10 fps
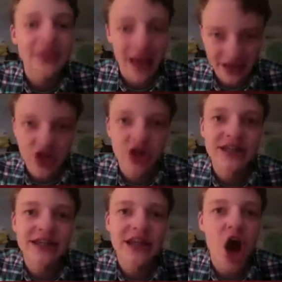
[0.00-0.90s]
That's
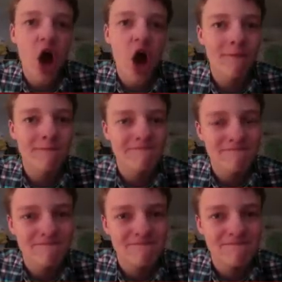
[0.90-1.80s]
good to know.
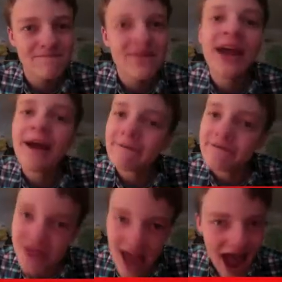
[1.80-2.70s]

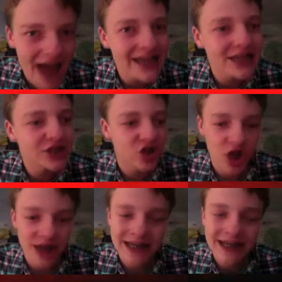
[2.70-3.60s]
That is
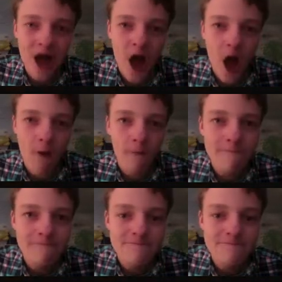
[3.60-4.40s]
good to know.